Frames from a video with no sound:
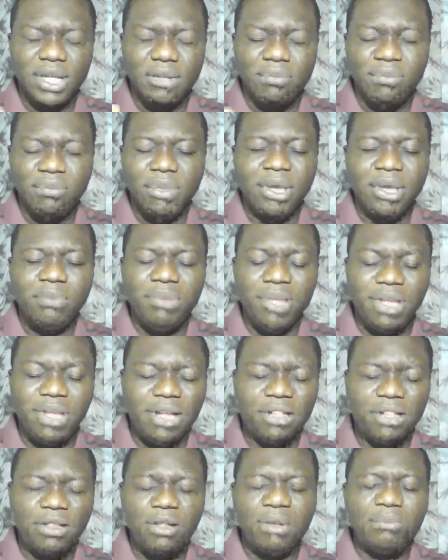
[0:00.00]
Baby,
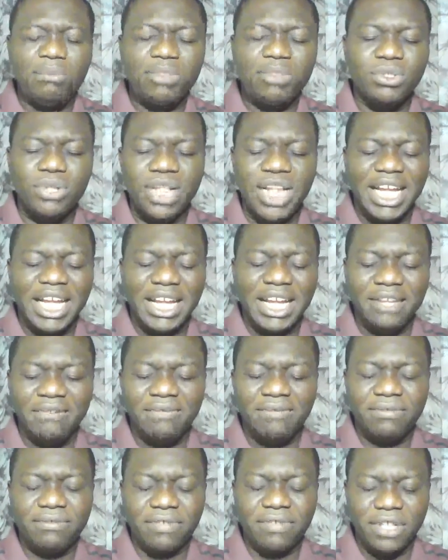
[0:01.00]
come to
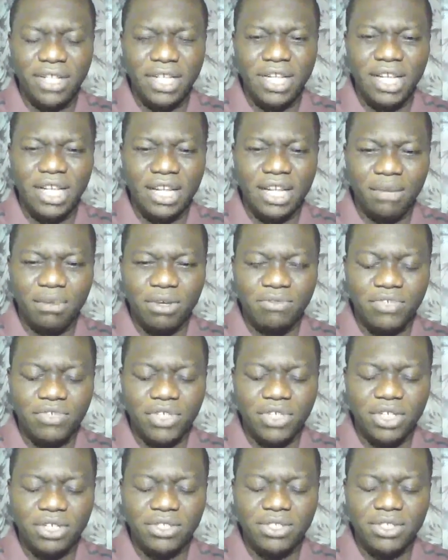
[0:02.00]
life in the name of
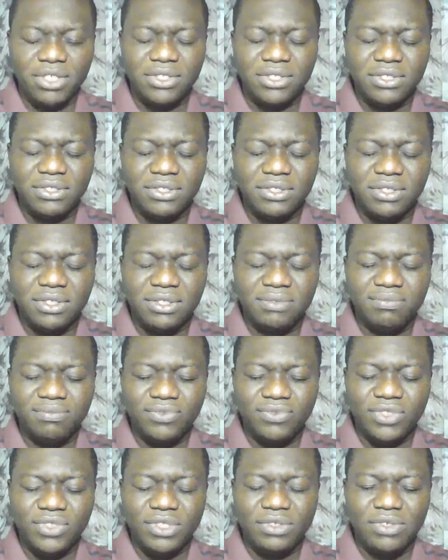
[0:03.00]
Jesus.
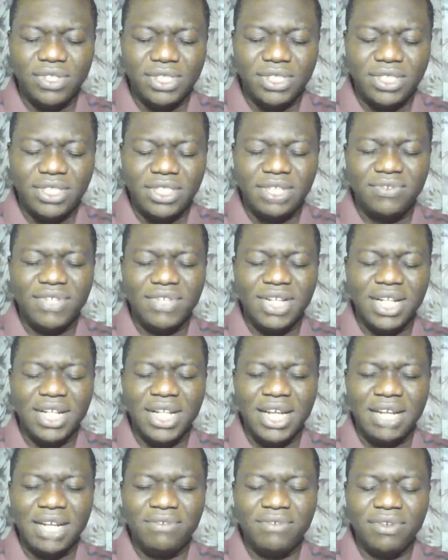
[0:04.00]
Receive the
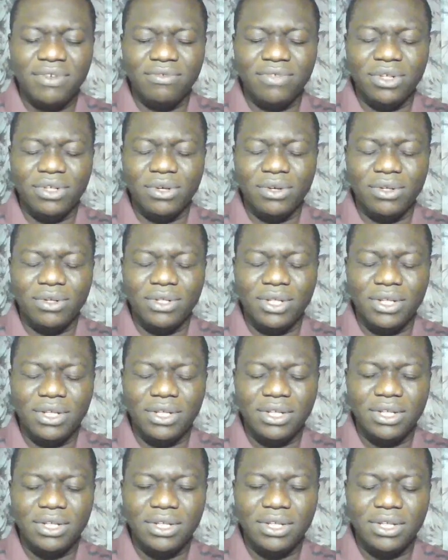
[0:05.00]
life of God.
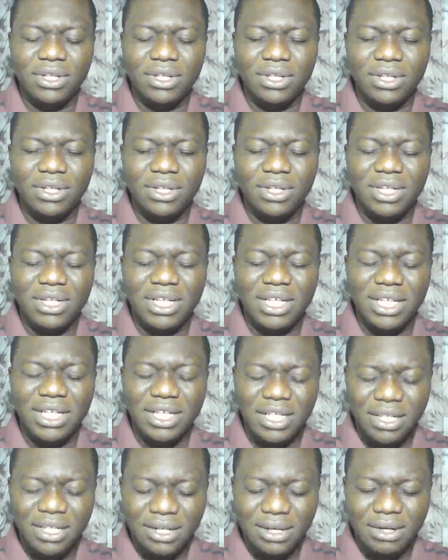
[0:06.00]

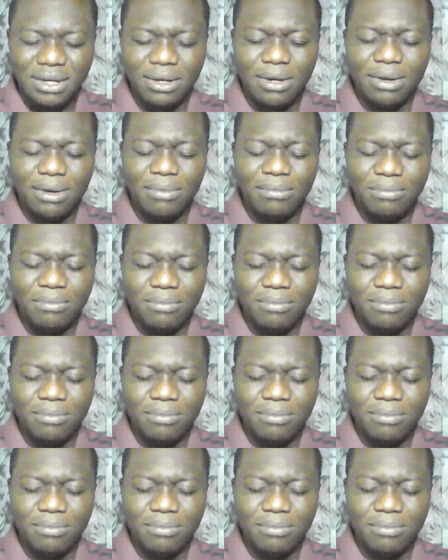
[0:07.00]
Come